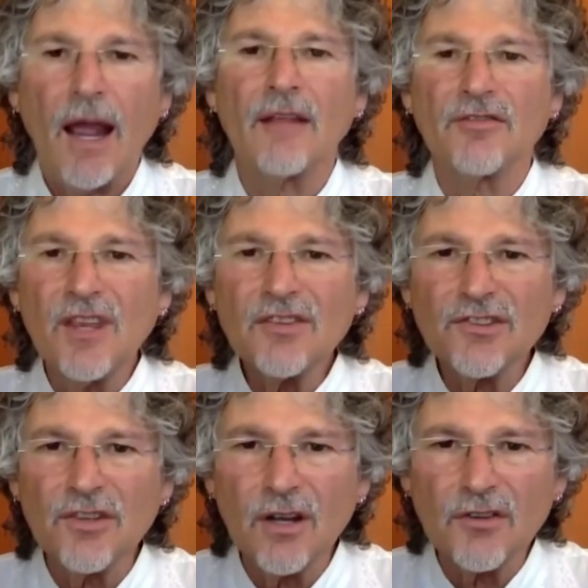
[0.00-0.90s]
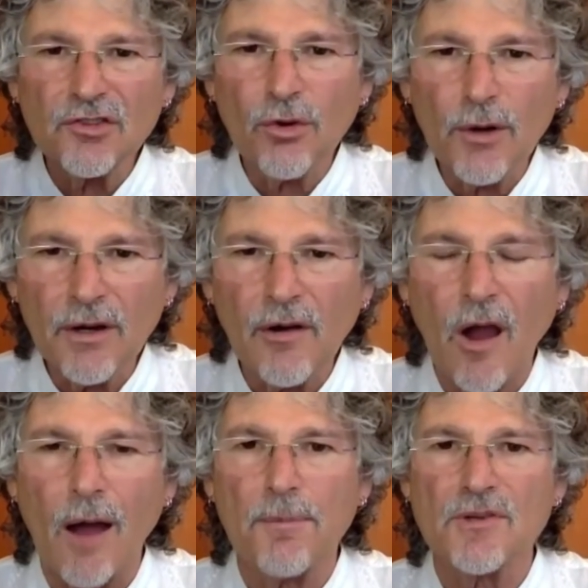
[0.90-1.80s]
And this is an extraordinary
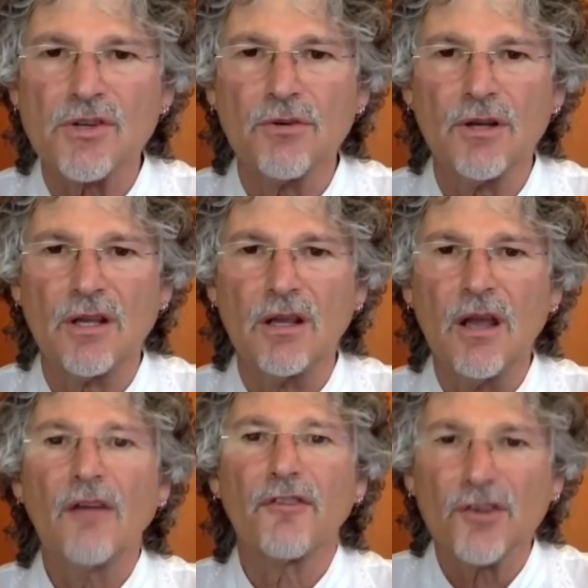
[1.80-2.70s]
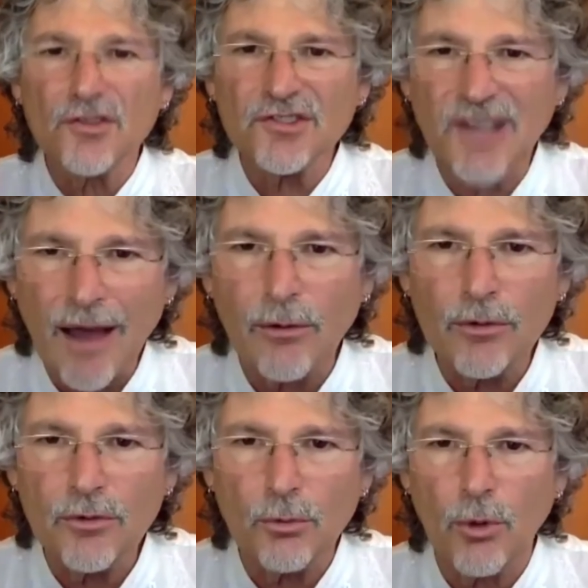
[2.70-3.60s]
opportunity for
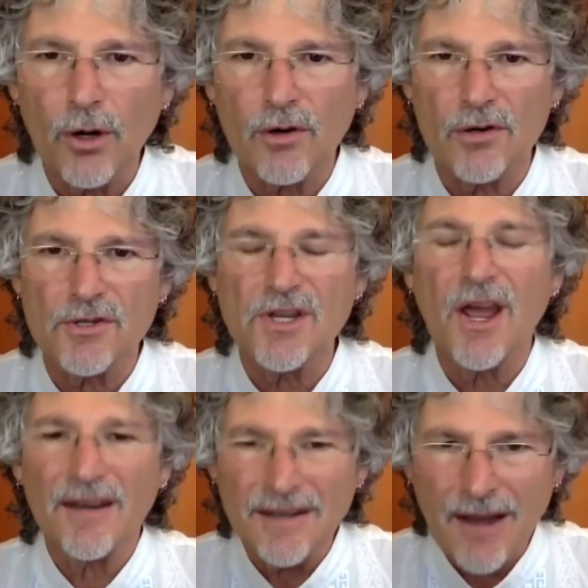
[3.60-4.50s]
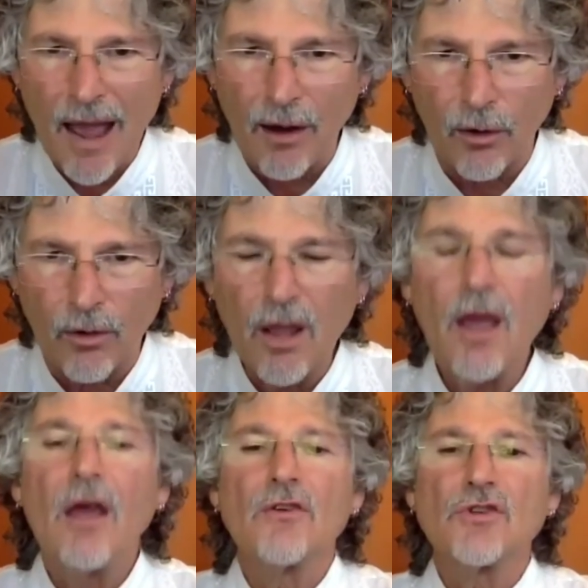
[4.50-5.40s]
sound workers now
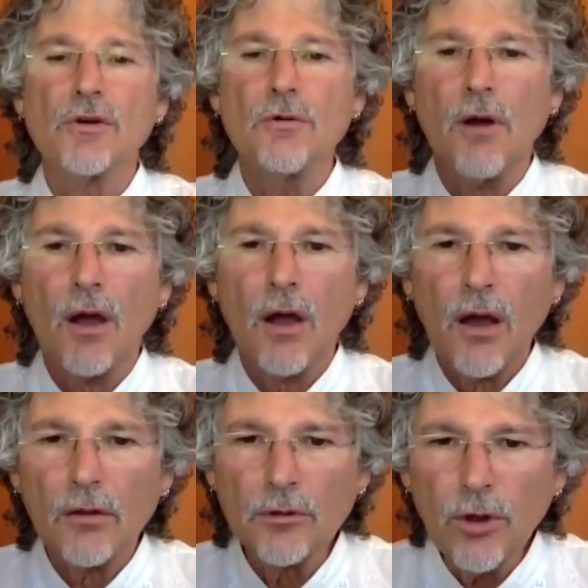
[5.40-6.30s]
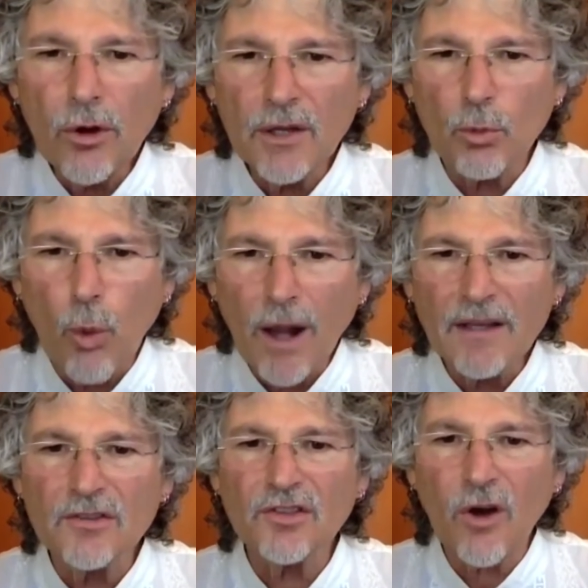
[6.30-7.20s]
to look at what
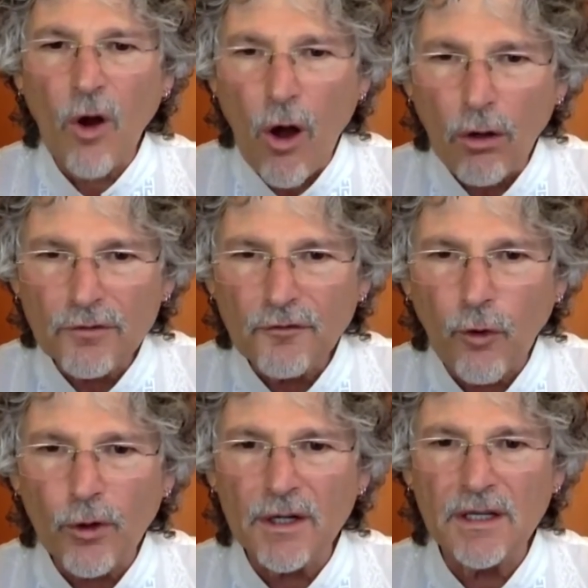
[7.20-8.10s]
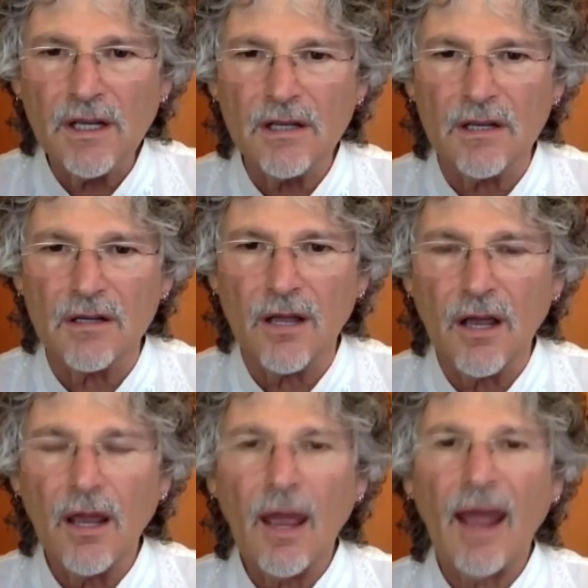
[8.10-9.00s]
is called for and needed,
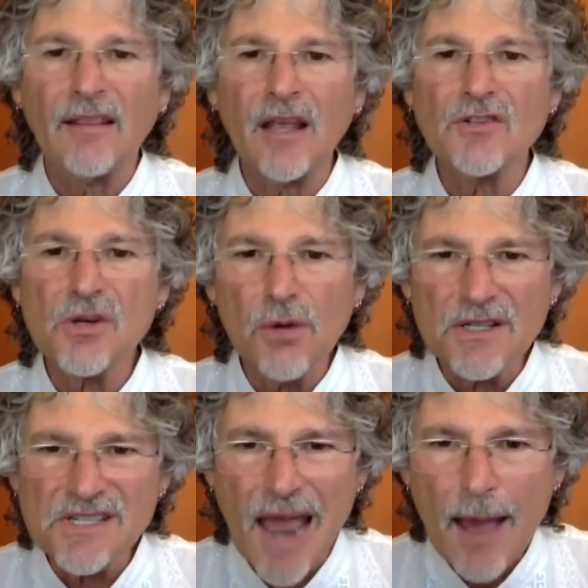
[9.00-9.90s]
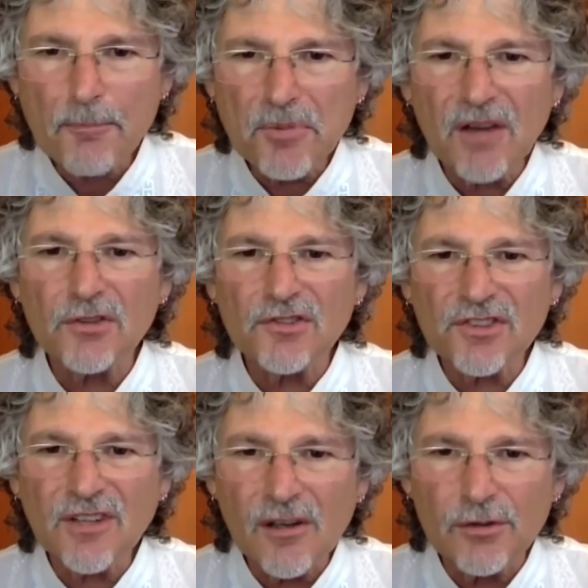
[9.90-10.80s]
and then to adapt their
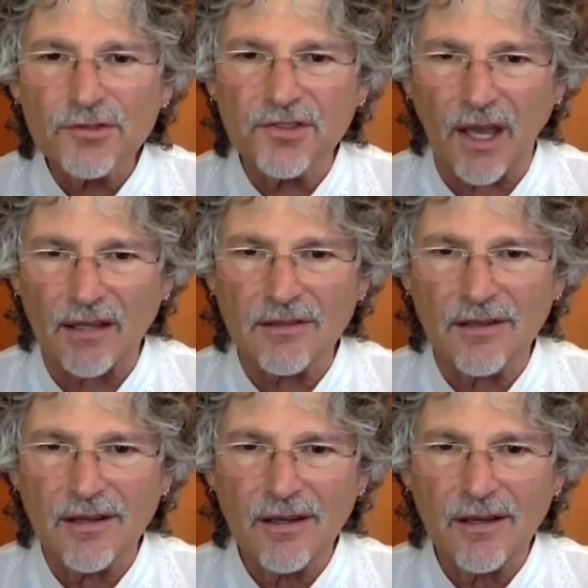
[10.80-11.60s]
skill set.